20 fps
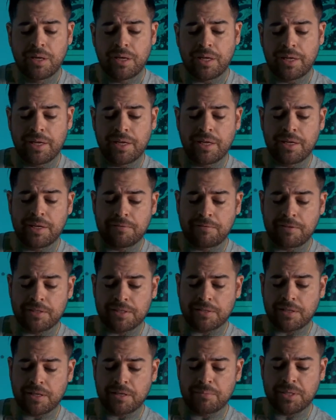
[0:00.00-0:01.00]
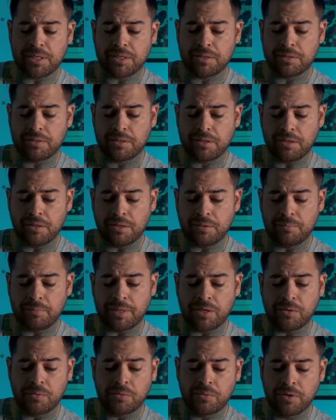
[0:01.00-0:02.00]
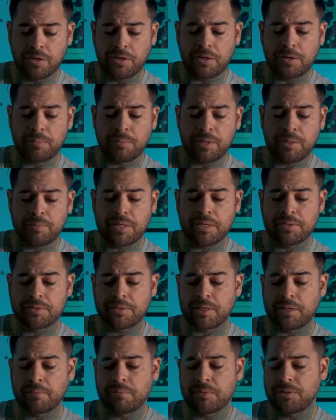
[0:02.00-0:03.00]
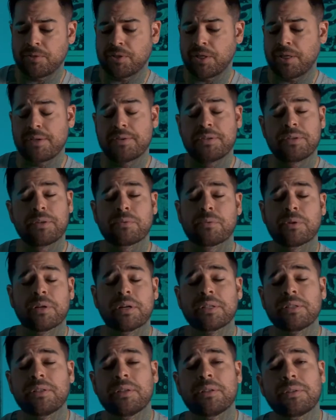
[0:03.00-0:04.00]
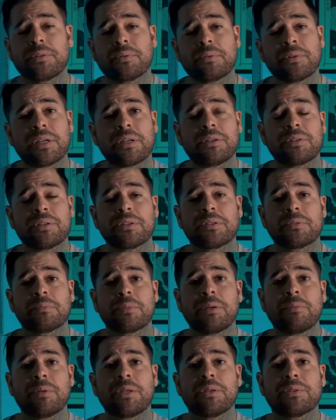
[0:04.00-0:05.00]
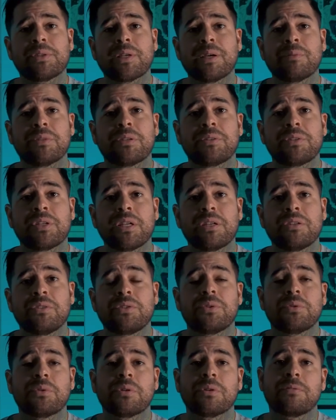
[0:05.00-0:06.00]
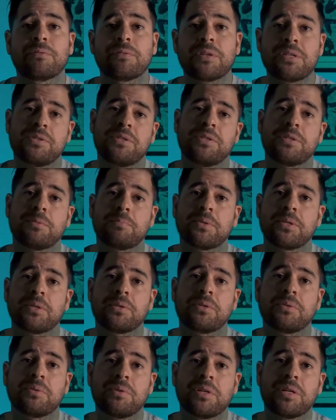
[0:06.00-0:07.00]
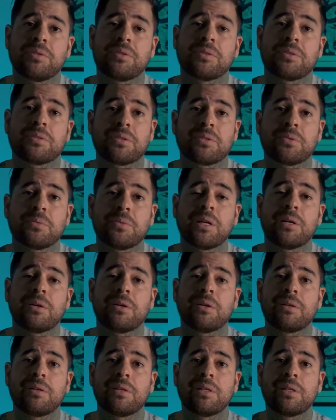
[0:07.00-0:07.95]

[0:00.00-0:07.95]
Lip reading: And if it's coming about work, maybe it's time to change your work situations. Maybe it's time to change your friendship situations as well.